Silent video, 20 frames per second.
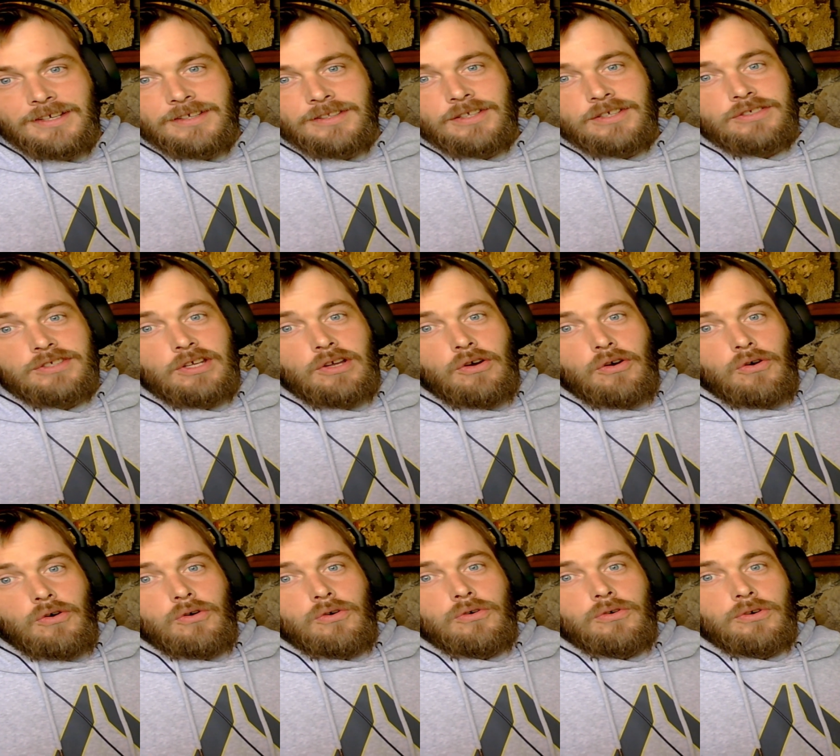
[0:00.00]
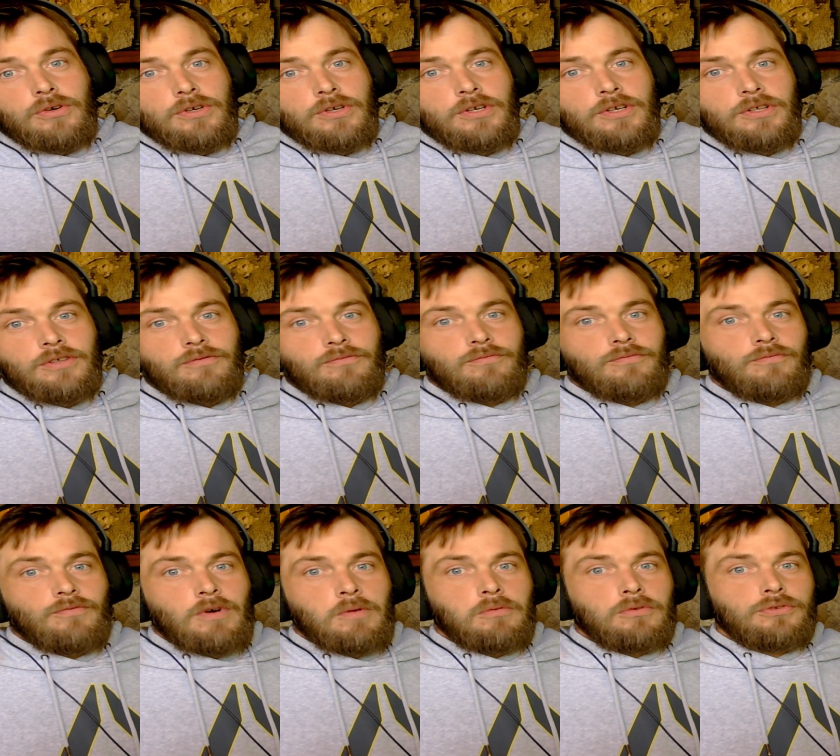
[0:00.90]
They say, oh,
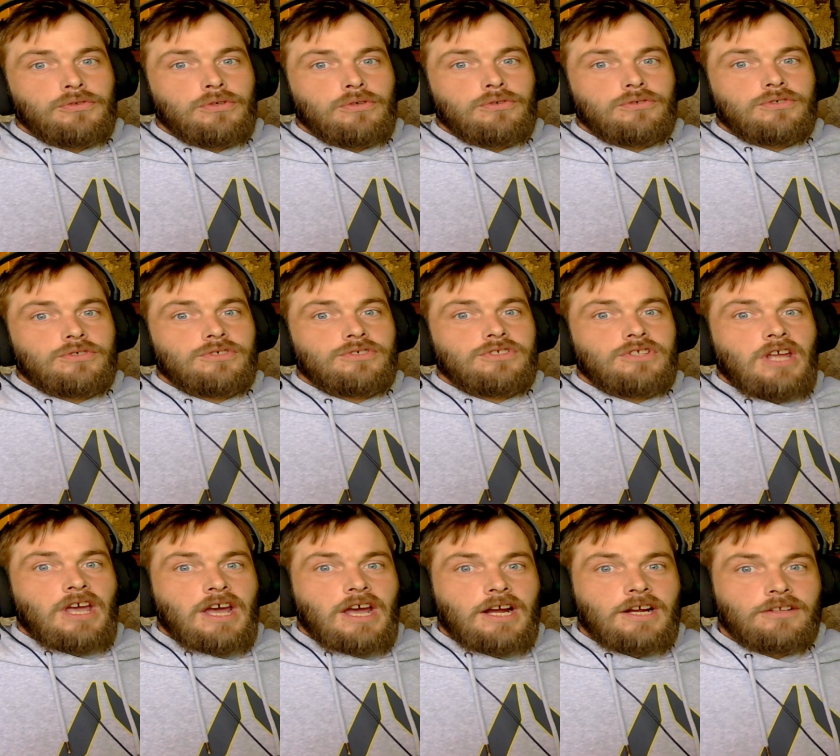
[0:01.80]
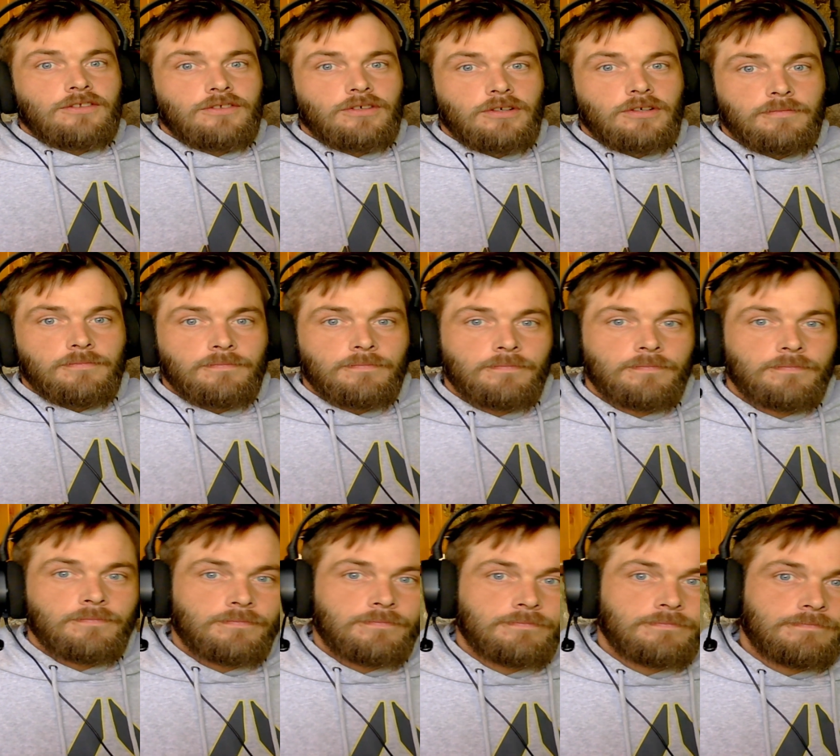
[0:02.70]
Rebel News has attacked them.
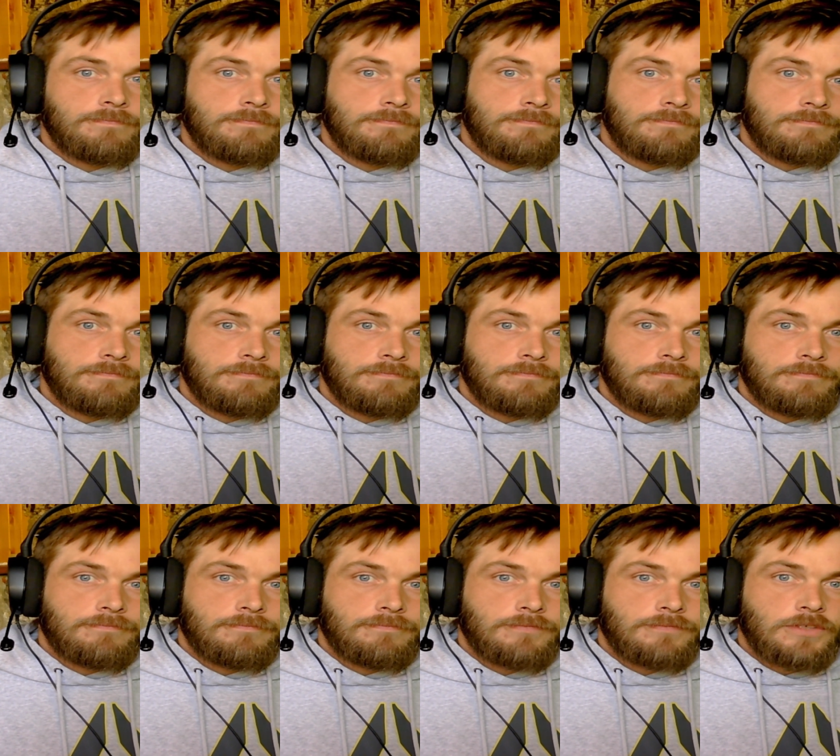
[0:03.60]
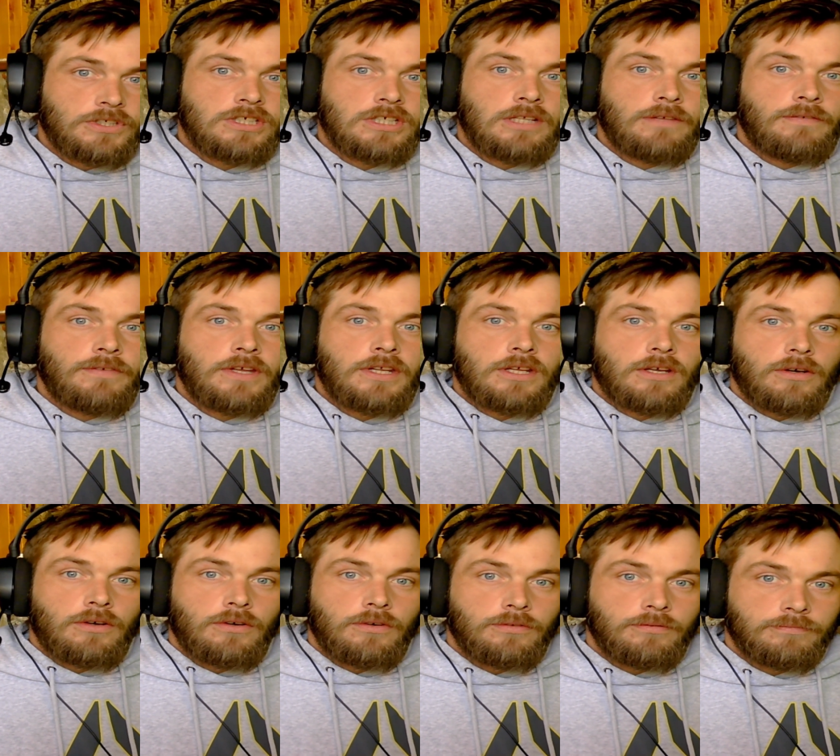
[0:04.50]
Let's see the
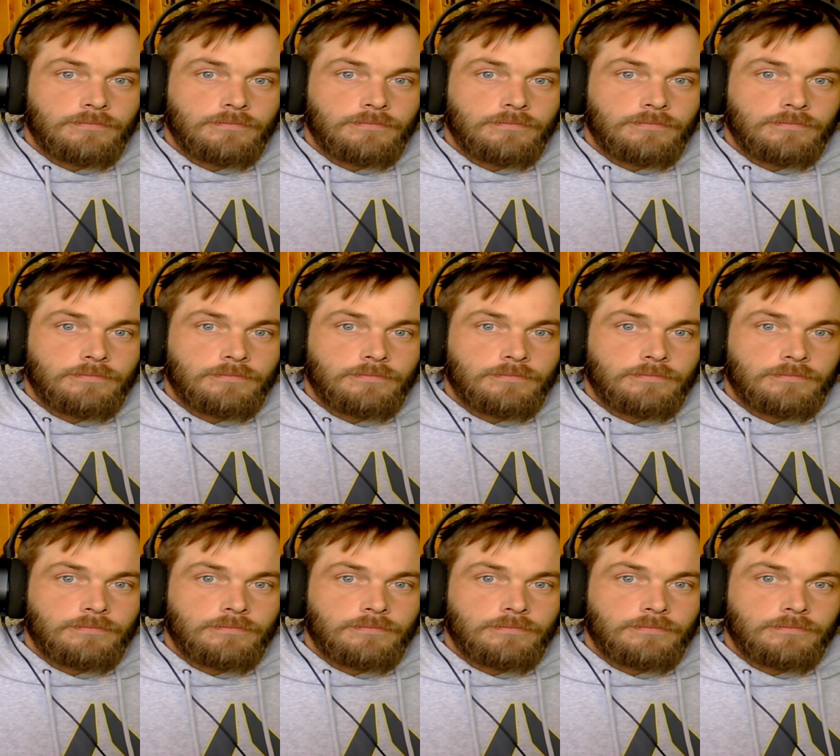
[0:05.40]
video.